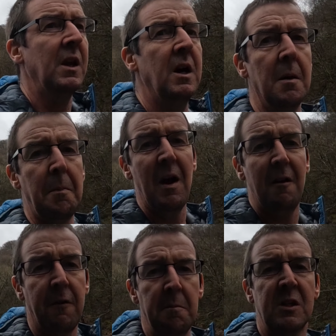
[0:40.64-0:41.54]
And apart
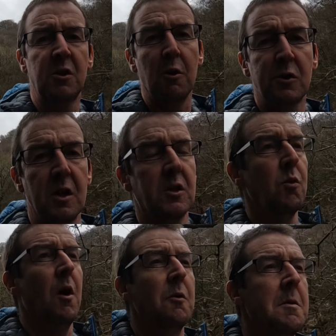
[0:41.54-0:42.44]
from my solstice
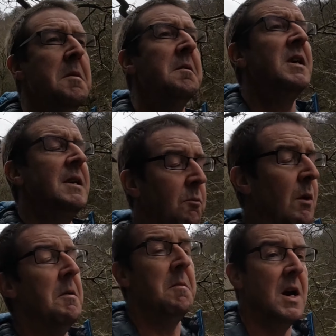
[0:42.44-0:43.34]
walk with
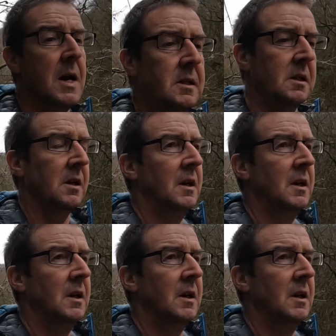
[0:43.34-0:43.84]
my mates,